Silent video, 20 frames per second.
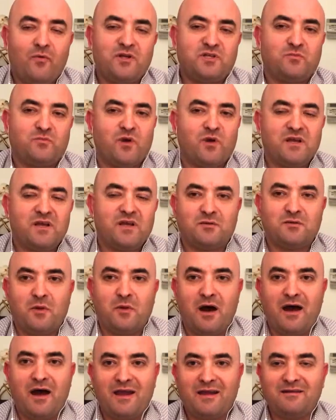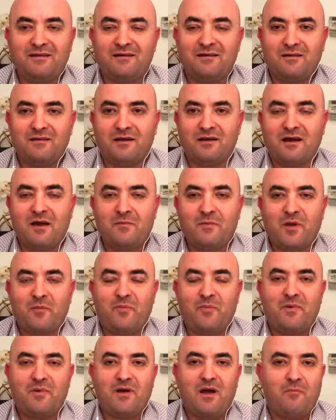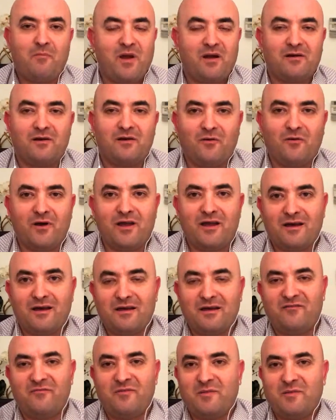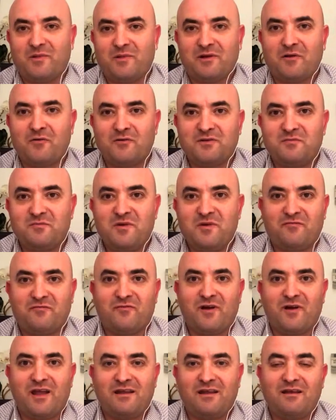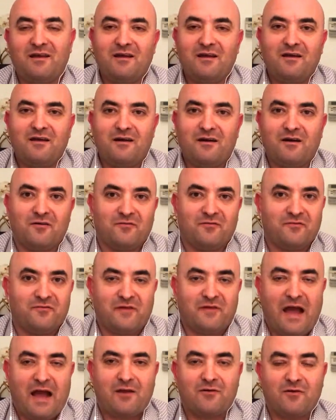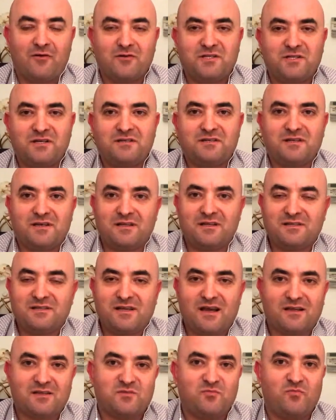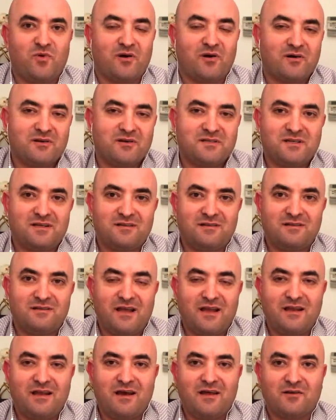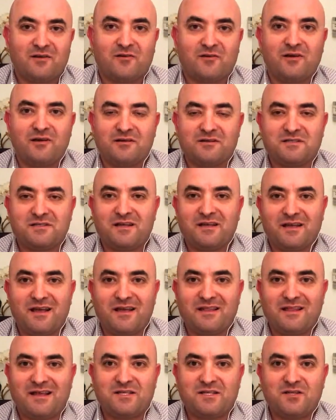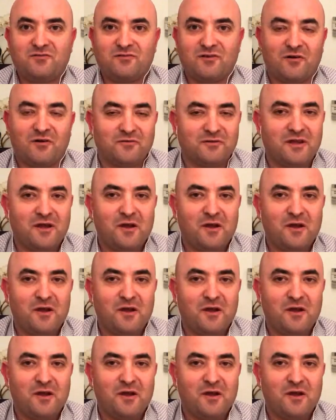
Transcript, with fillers: which brings to mind the coming paranoia. If people are going to be afraid of cockroaches, insects, birds, and any other critters thinking that's a drone.